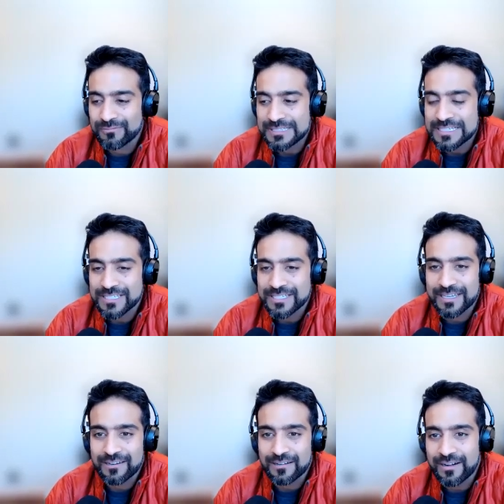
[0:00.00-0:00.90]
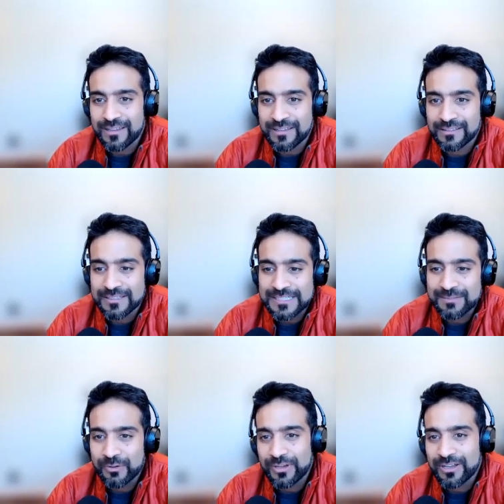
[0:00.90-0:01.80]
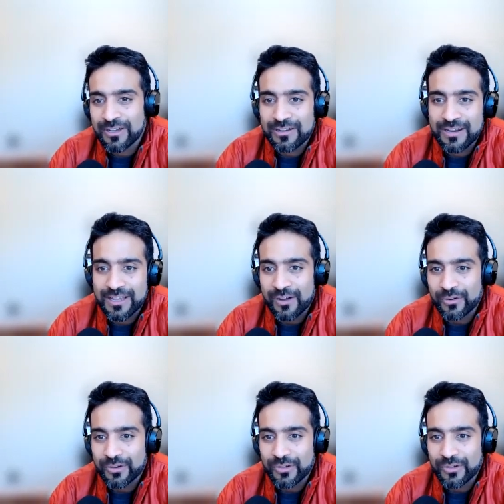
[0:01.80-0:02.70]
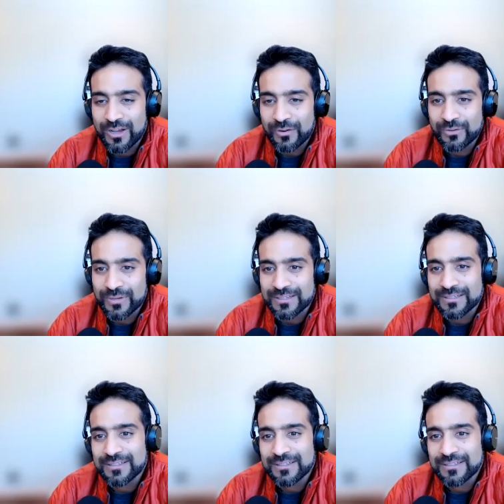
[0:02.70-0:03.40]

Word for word: teaching and learning in the team going on? Like, how do you, how do you do it?